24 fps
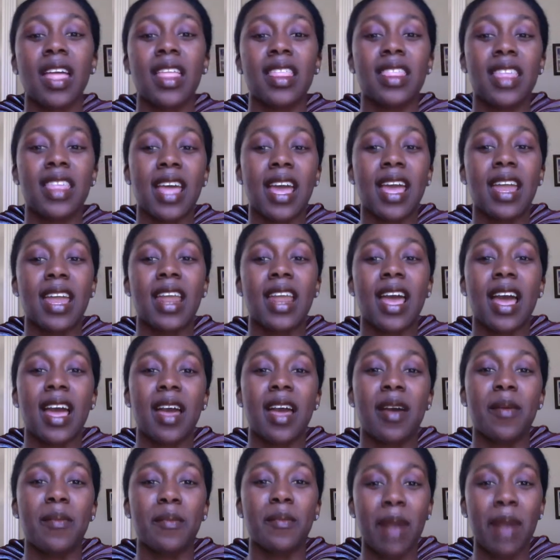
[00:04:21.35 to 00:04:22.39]
that
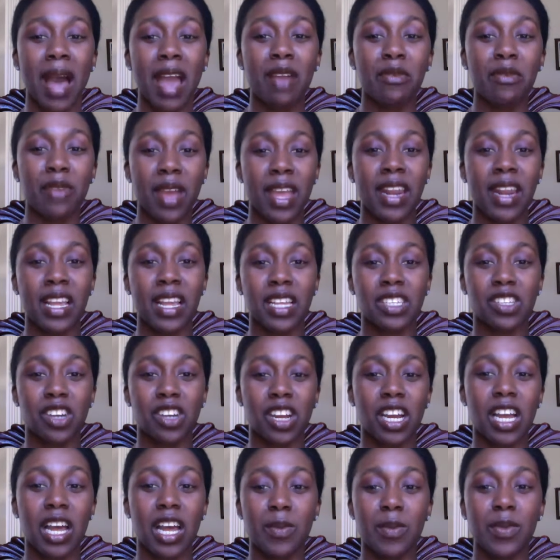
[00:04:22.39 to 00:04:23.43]
my ratings
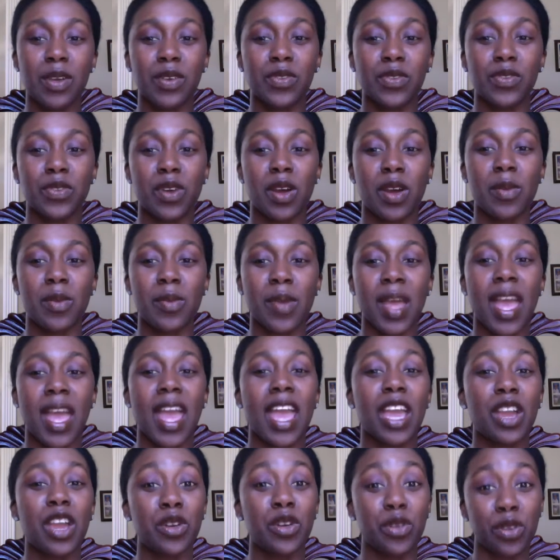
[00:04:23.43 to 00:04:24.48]
are coming from
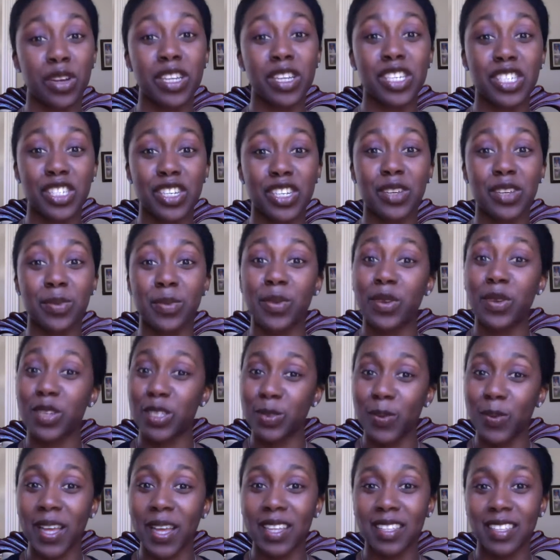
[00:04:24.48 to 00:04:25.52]
a Christian
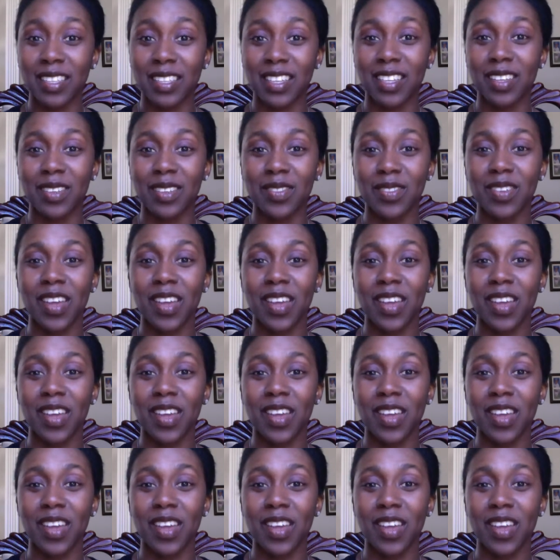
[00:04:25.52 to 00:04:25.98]
perspective.